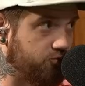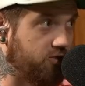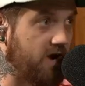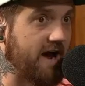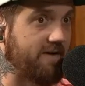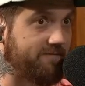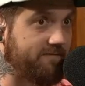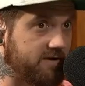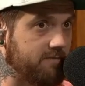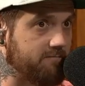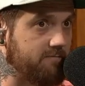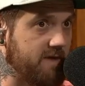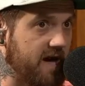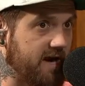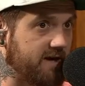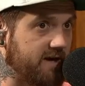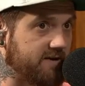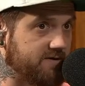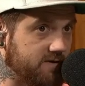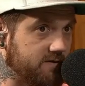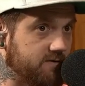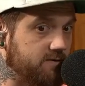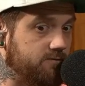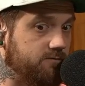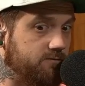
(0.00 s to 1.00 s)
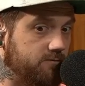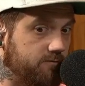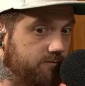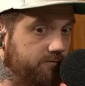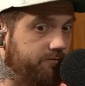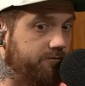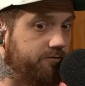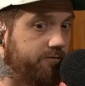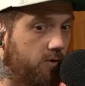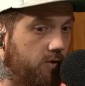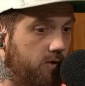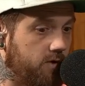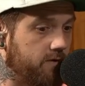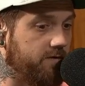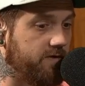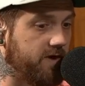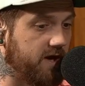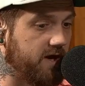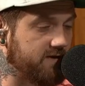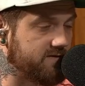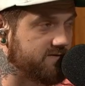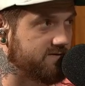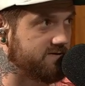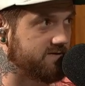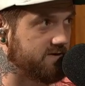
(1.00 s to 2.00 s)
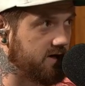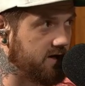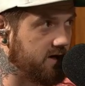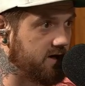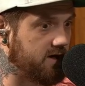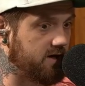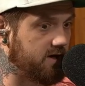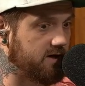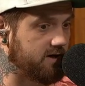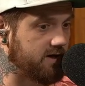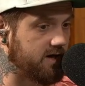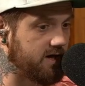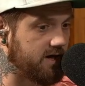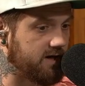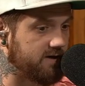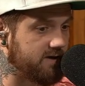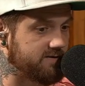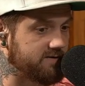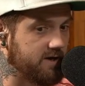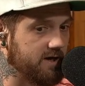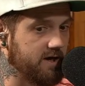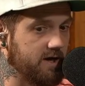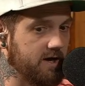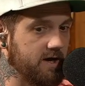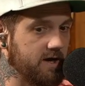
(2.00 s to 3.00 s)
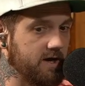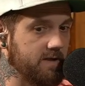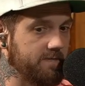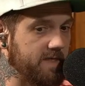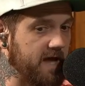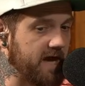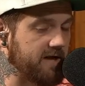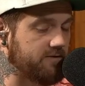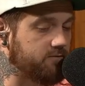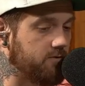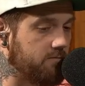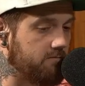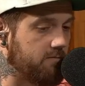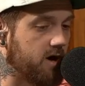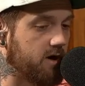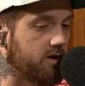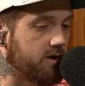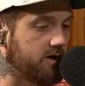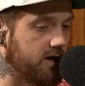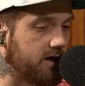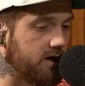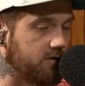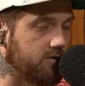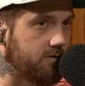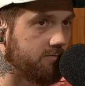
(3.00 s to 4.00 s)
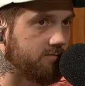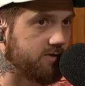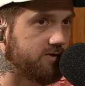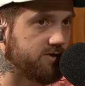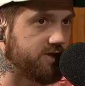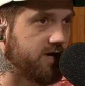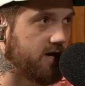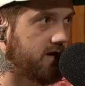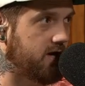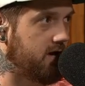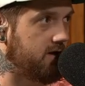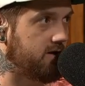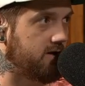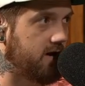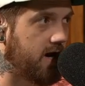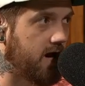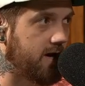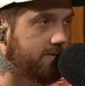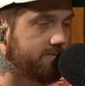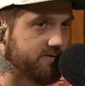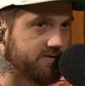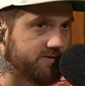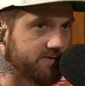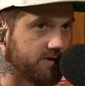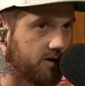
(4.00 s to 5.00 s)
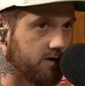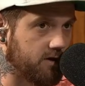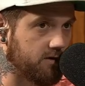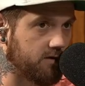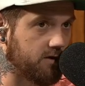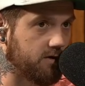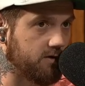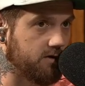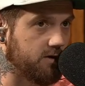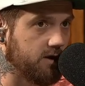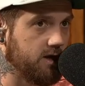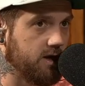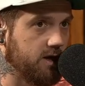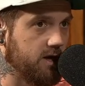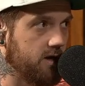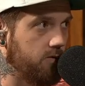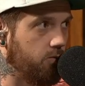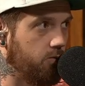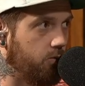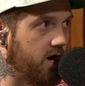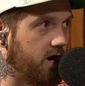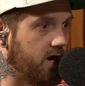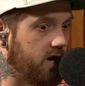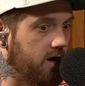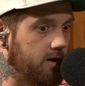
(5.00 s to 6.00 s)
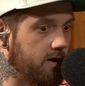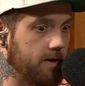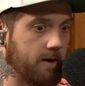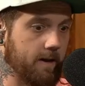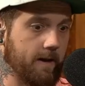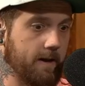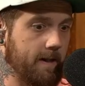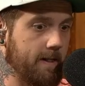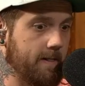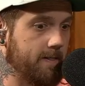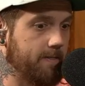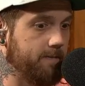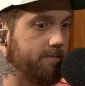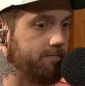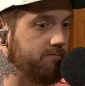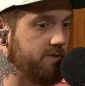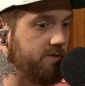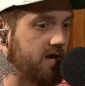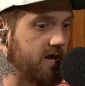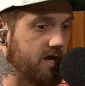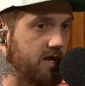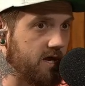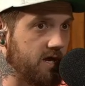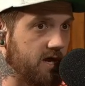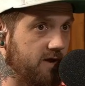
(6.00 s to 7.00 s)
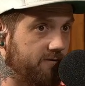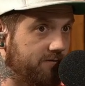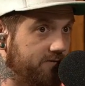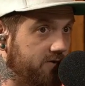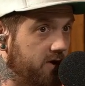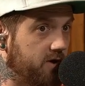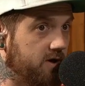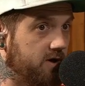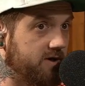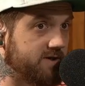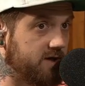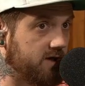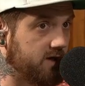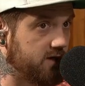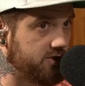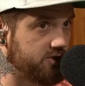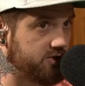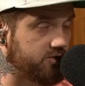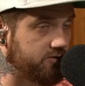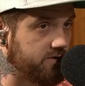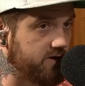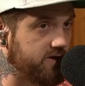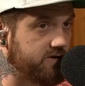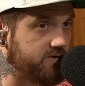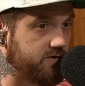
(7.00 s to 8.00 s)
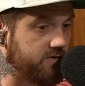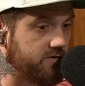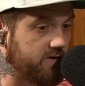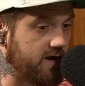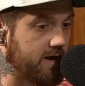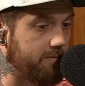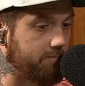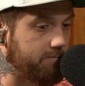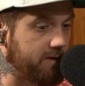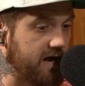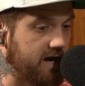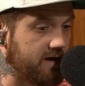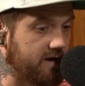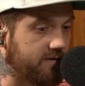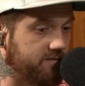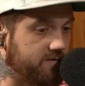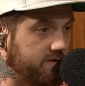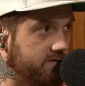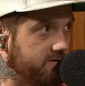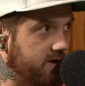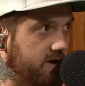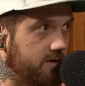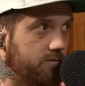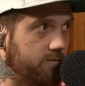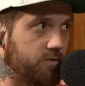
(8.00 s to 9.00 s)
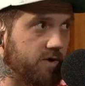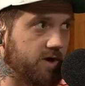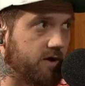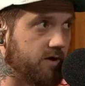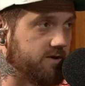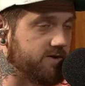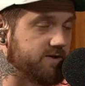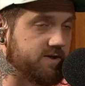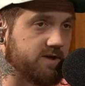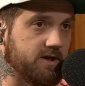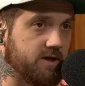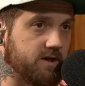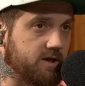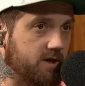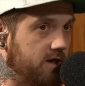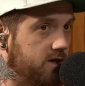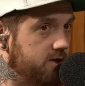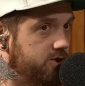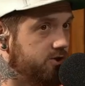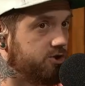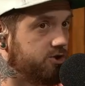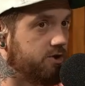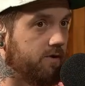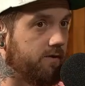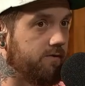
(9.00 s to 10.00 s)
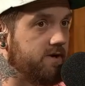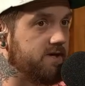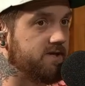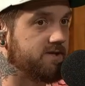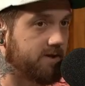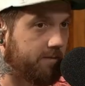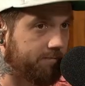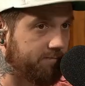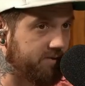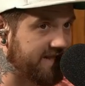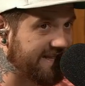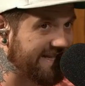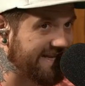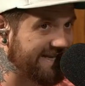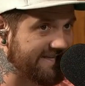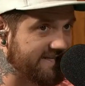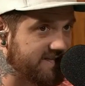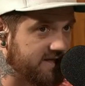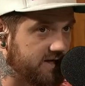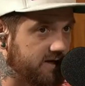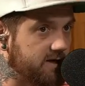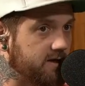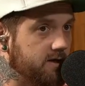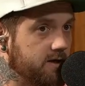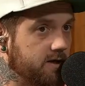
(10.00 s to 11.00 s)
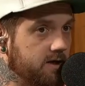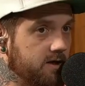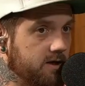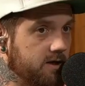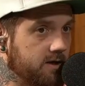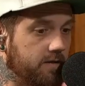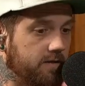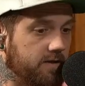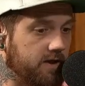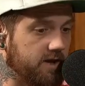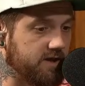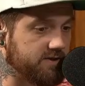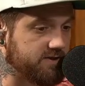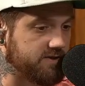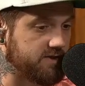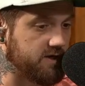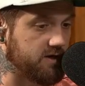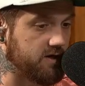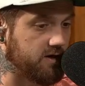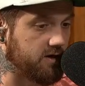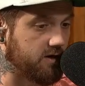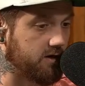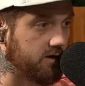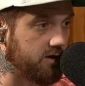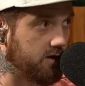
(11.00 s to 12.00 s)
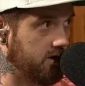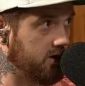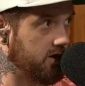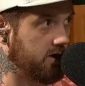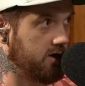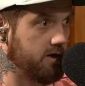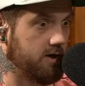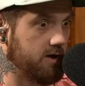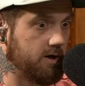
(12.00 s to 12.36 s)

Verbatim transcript: drafted Mattison for this uh, case. That's what Mark Ingram and J.K. Dobbins are, though, where if there is an injury to that backfield, and we are seeing injuries aplenty this year,